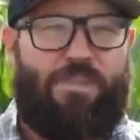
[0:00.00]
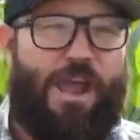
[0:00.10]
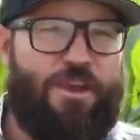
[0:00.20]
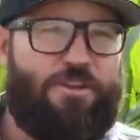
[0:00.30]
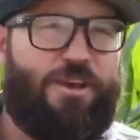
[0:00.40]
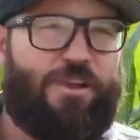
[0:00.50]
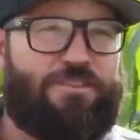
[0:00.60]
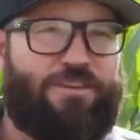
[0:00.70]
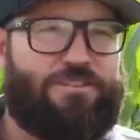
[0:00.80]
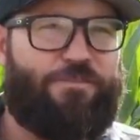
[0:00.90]
I know you're
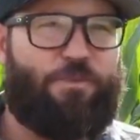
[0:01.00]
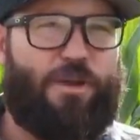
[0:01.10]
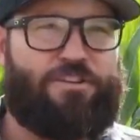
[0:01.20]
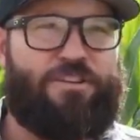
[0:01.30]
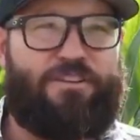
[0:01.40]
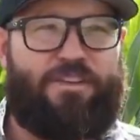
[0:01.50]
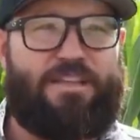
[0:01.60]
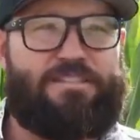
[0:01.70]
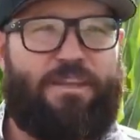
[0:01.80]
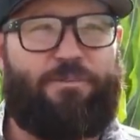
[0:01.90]
asking yourself the question,
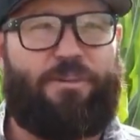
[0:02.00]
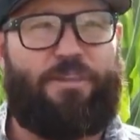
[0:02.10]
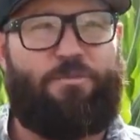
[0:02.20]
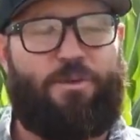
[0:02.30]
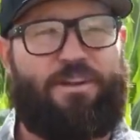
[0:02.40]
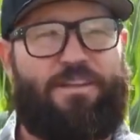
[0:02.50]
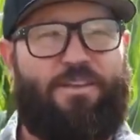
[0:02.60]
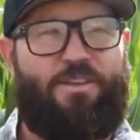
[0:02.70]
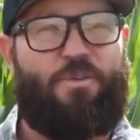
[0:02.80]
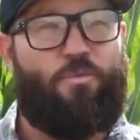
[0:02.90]
does it really work?
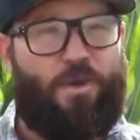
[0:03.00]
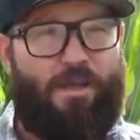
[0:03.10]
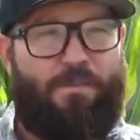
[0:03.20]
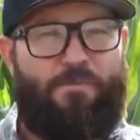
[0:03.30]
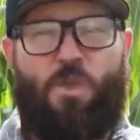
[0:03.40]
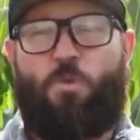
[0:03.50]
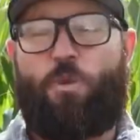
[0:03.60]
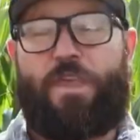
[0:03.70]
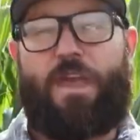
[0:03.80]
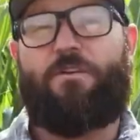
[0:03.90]
Well,
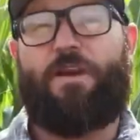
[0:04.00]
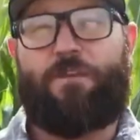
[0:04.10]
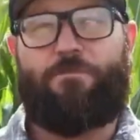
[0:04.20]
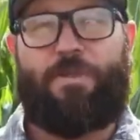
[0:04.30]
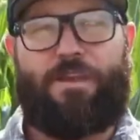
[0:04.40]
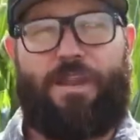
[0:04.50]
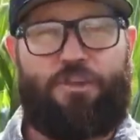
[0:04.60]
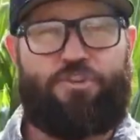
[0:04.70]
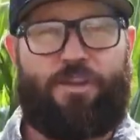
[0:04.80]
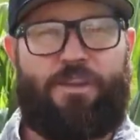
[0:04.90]
we got a
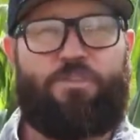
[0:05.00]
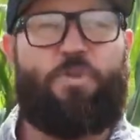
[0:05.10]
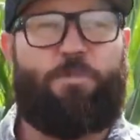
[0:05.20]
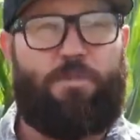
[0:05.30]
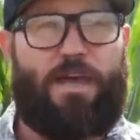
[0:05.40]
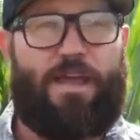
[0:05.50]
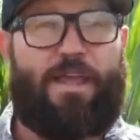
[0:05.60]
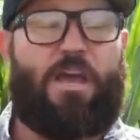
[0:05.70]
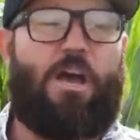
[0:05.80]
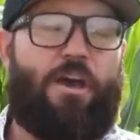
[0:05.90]
recommendation to
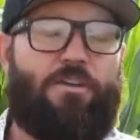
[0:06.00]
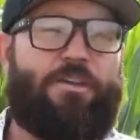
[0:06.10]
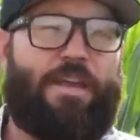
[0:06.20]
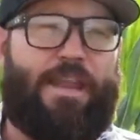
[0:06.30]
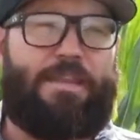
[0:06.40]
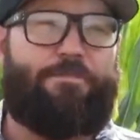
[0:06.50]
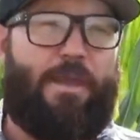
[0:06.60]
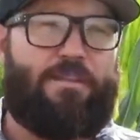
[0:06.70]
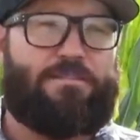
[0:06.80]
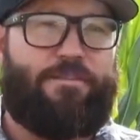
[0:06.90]
apply 180
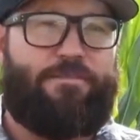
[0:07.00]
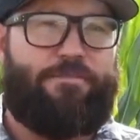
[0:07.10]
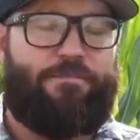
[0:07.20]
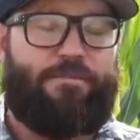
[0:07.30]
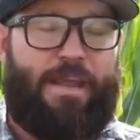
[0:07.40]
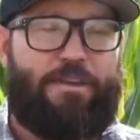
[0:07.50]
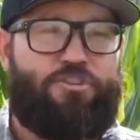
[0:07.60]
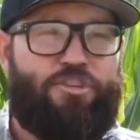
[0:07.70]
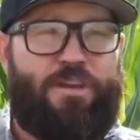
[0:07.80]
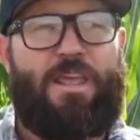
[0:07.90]
pounds of
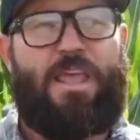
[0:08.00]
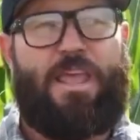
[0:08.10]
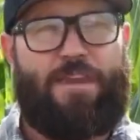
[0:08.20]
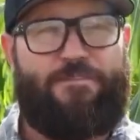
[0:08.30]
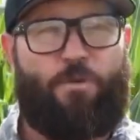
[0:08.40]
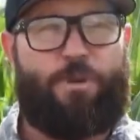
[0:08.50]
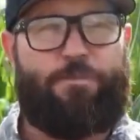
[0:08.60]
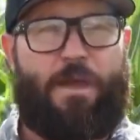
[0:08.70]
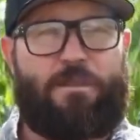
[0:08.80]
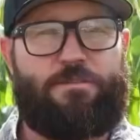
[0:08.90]
nitrogen and 40
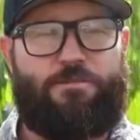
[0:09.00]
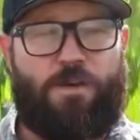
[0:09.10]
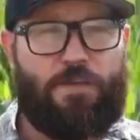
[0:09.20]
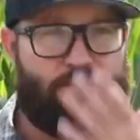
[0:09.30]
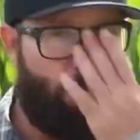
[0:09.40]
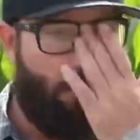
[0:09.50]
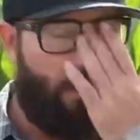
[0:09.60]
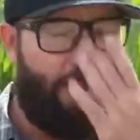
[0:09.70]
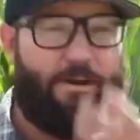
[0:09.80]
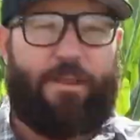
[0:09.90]
pounds of phos to
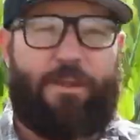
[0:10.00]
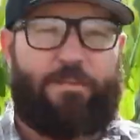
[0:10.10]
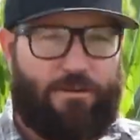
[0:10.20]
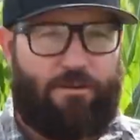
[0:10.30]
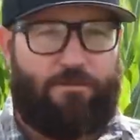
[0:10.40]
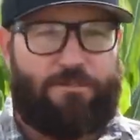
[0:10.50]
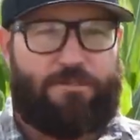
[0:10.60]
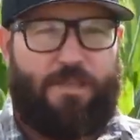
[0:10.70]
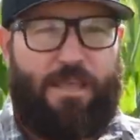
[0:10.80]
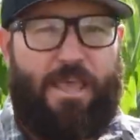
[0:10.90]
our irrigated circles.
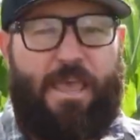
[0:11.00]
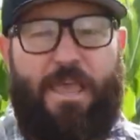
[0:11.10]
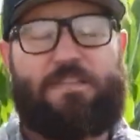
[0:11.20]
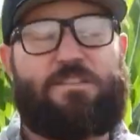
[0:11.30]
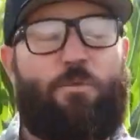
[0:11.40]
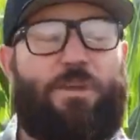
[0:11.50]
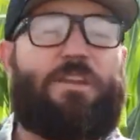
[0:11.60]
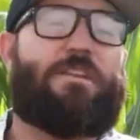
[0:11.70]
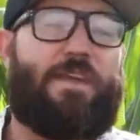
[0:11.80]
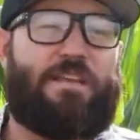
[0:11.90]
And so we
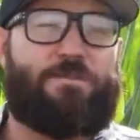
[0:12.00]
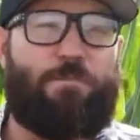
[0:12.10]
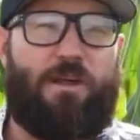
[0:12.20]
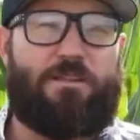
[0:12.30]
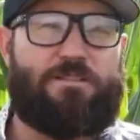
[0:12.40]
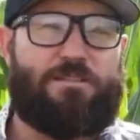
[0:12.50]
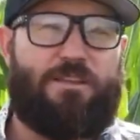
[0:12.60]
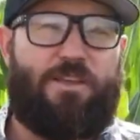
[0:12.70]
did test plots.